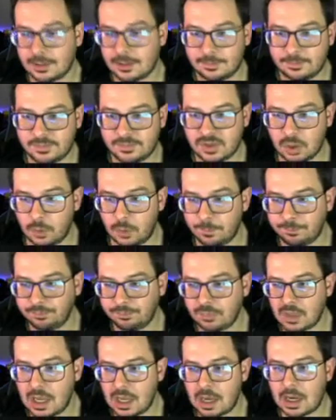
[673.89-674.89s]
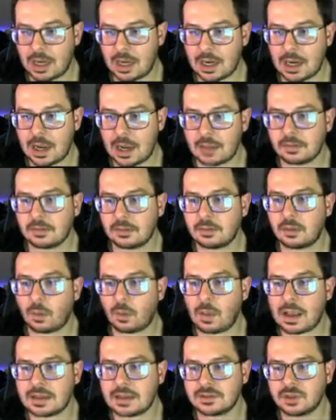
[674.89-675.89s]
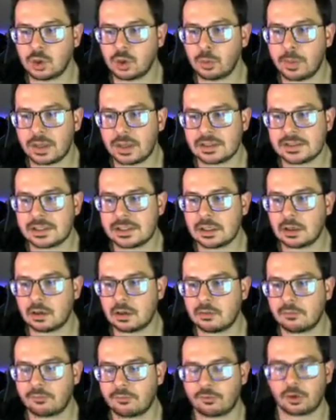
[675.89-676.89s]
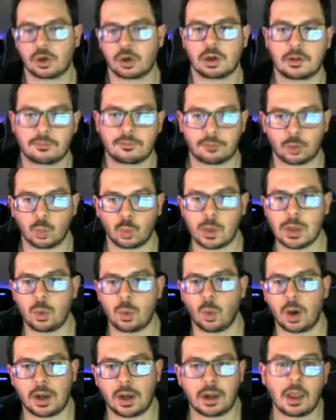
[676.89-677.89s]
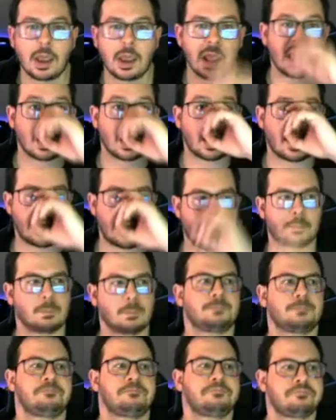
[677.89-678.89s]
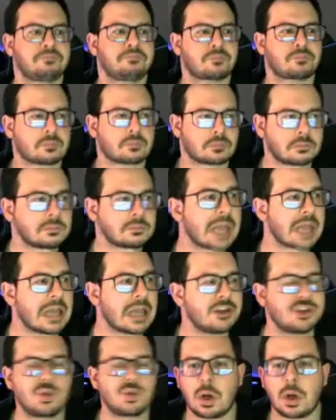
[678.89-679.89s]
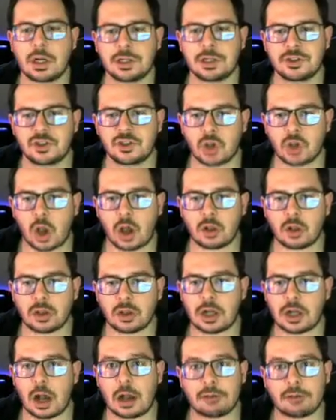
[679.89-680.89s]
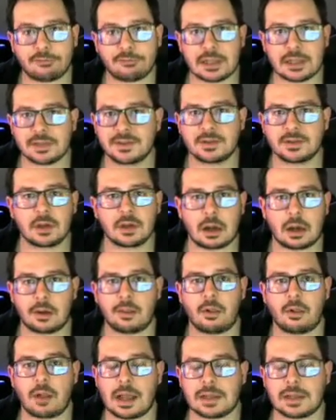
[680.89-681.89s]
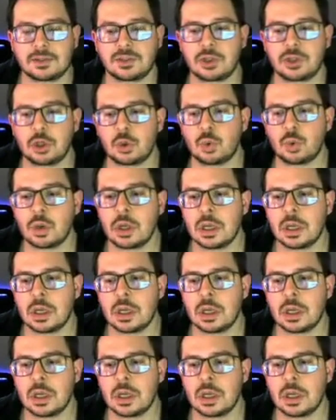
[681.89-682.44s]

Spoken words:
So, and the last two picks here for week one, I just wanted solid offense out of the last two.